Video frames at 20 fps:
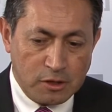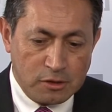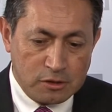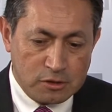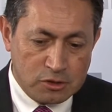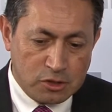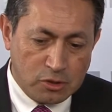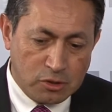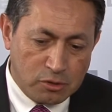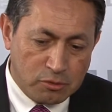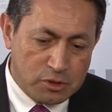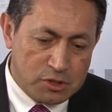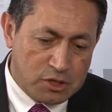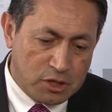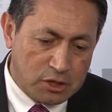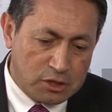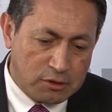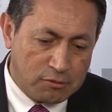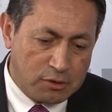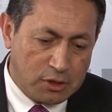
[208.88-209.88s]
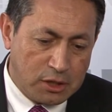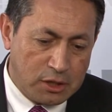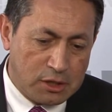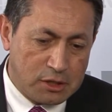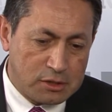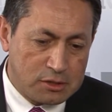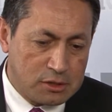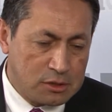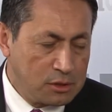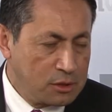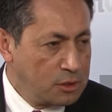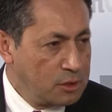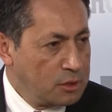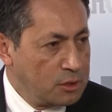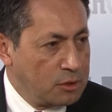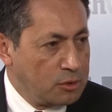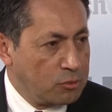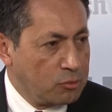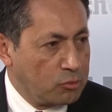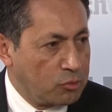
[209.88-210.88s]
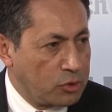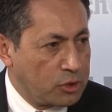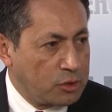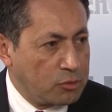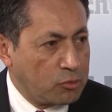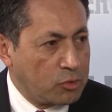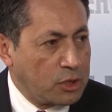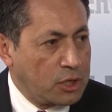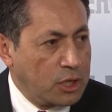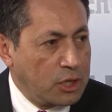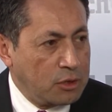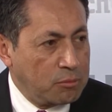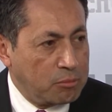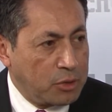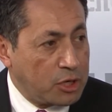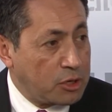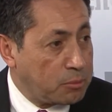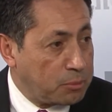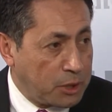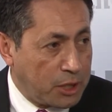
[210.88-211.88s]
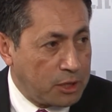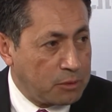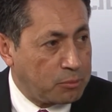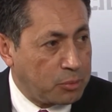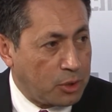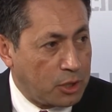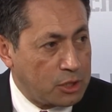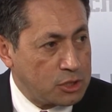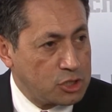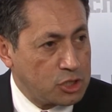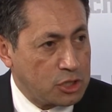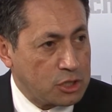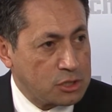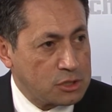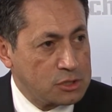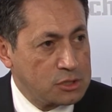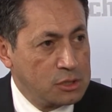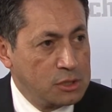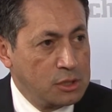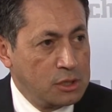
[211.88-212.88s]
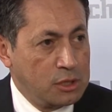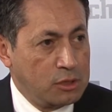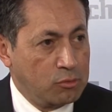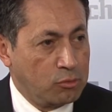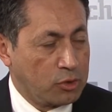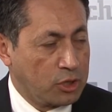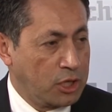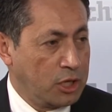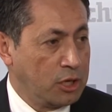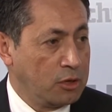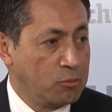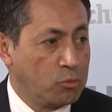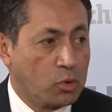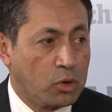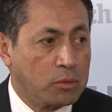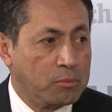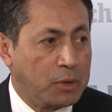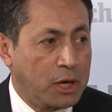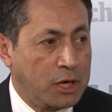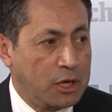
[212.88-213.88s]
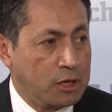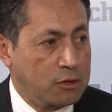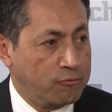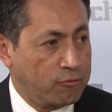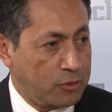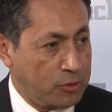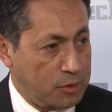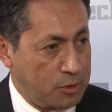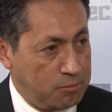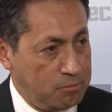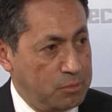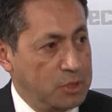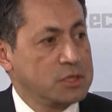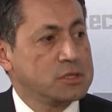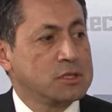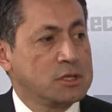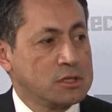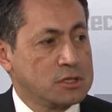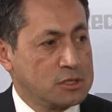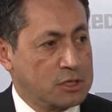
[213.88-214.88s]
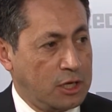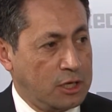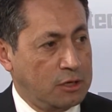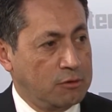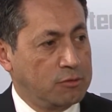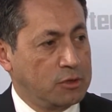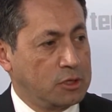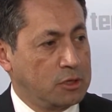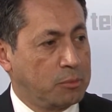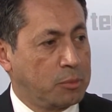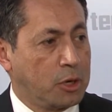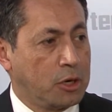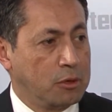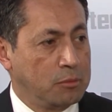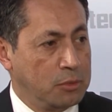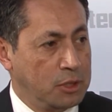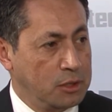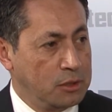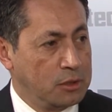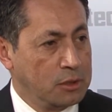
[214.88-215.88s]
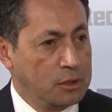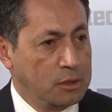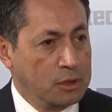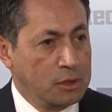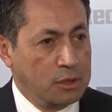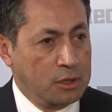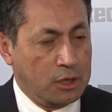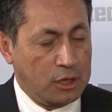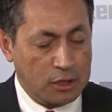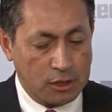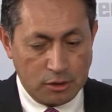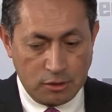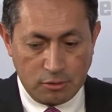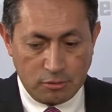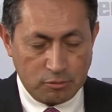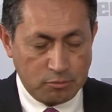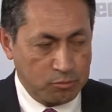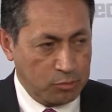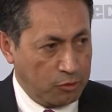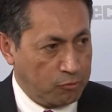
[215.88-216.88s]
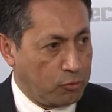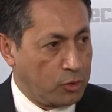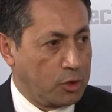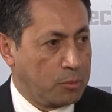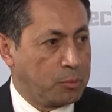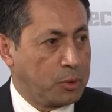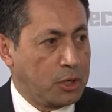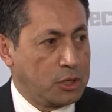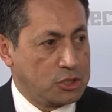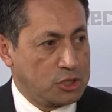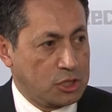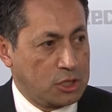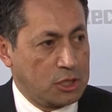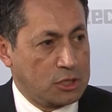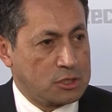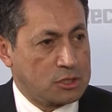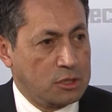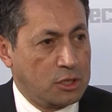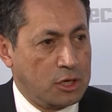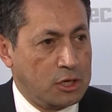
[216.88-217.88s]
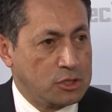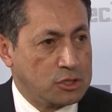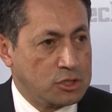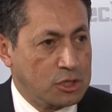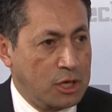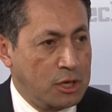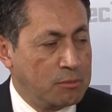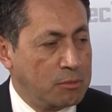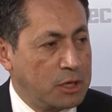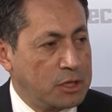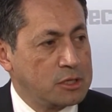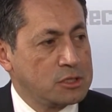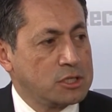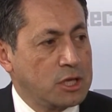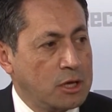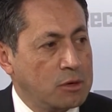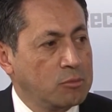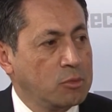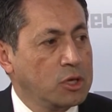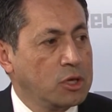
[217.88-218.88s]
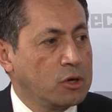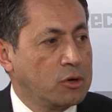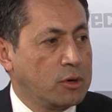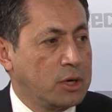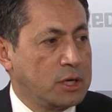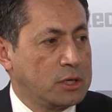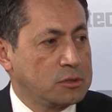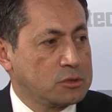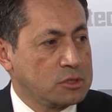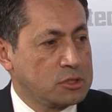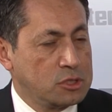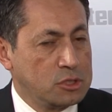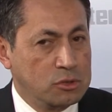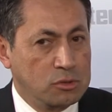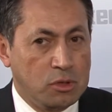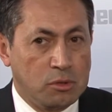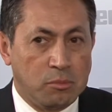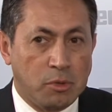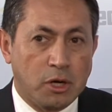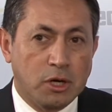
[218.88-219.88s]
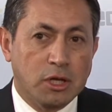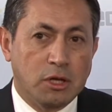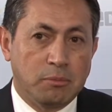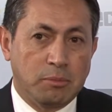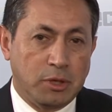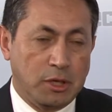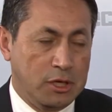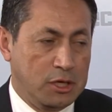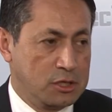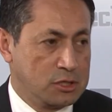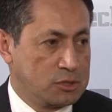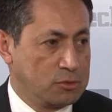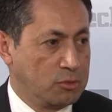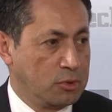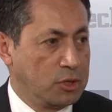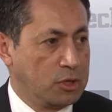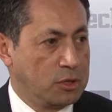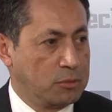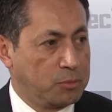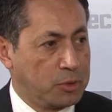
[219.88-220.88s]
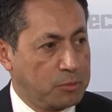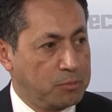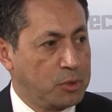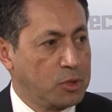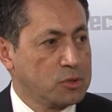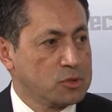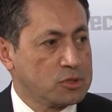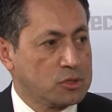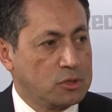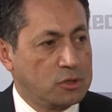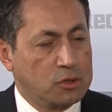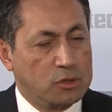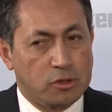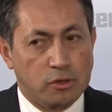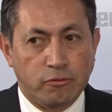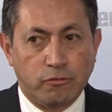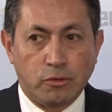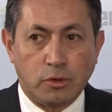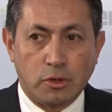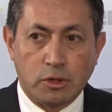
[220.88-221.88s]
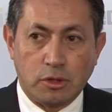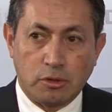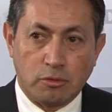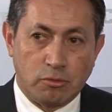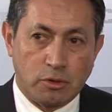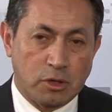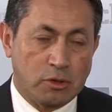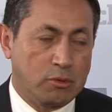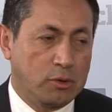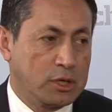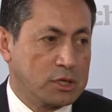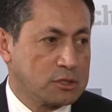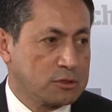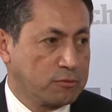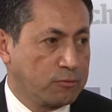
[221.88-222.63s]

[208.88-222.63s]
So the result of it is we're getting better planned projects, we're getting more buy-in from the business side of a department before a project gets launched. And by the time we go out to the marketplace with a proposal or for a request